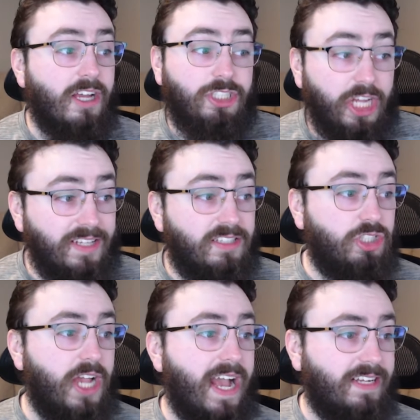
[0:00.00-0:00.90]
Jason
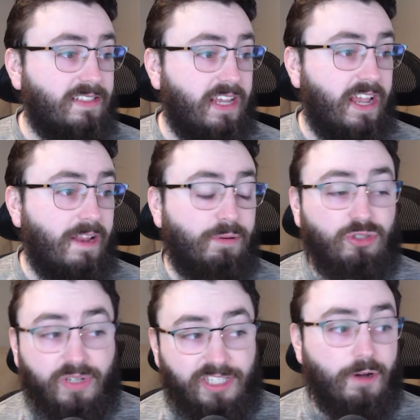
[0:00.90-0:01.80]
Jackson,
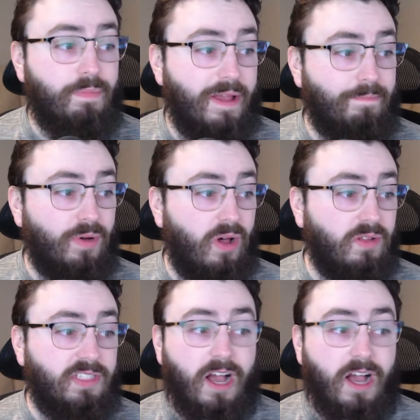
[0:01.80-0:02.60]
Patricio Pitbull,